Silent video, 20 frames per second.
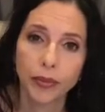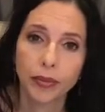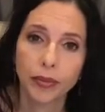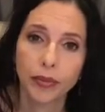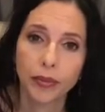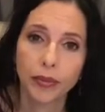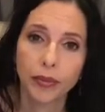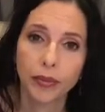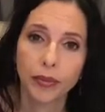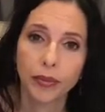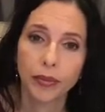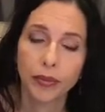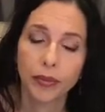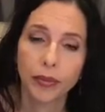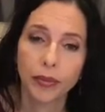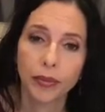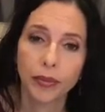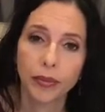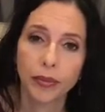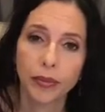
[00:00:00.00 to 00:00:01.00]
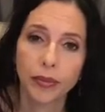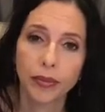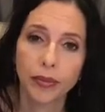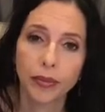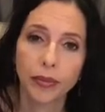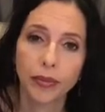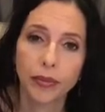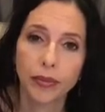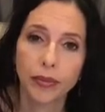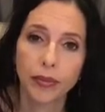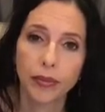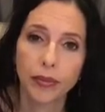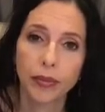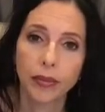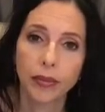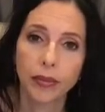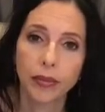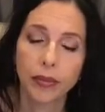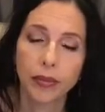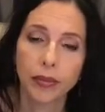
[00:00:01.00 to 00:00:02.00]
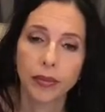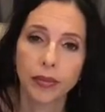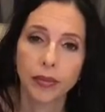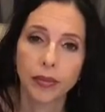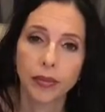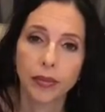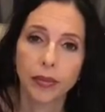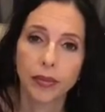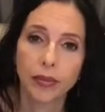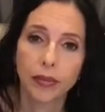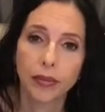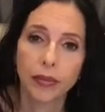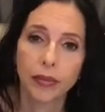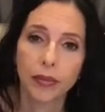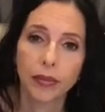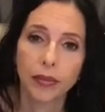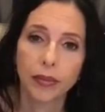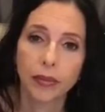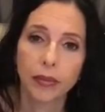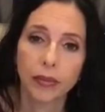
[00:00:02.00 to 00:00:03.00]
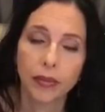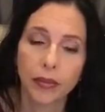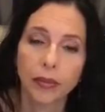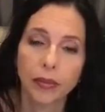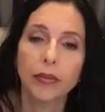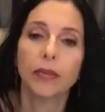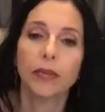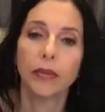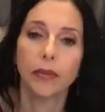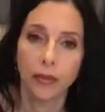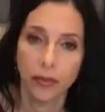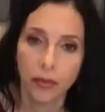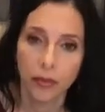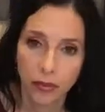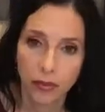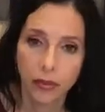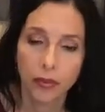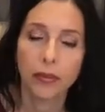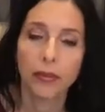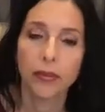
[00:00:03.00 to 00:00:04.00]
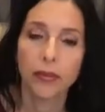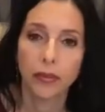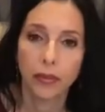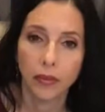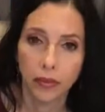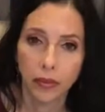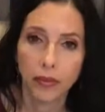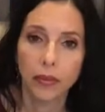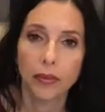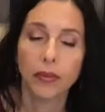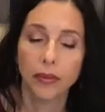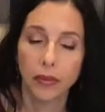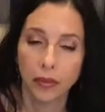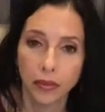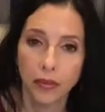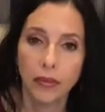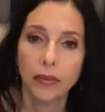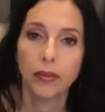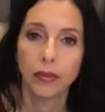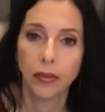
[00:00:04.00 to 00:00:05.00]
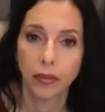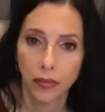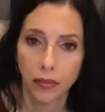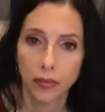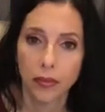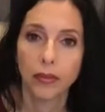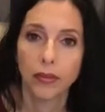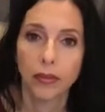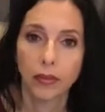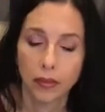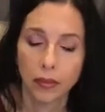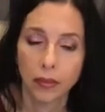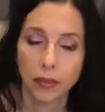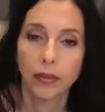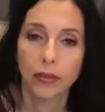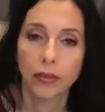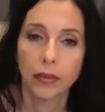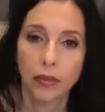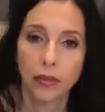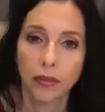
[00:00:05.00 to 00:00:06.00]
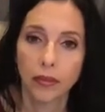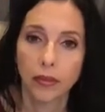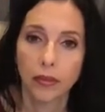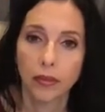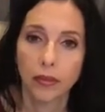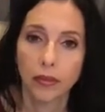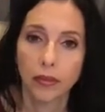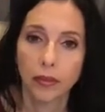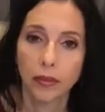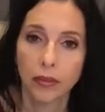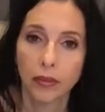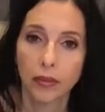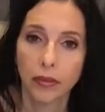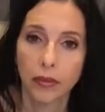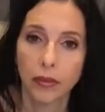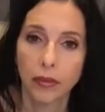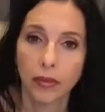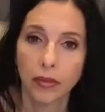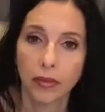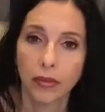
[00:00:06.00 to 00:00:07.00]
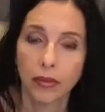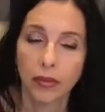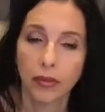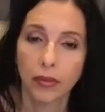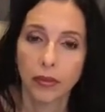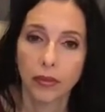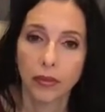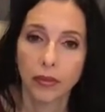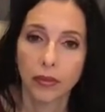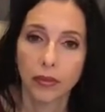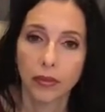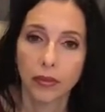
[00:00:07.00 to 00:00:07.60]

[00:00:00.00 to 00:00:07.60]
(silent)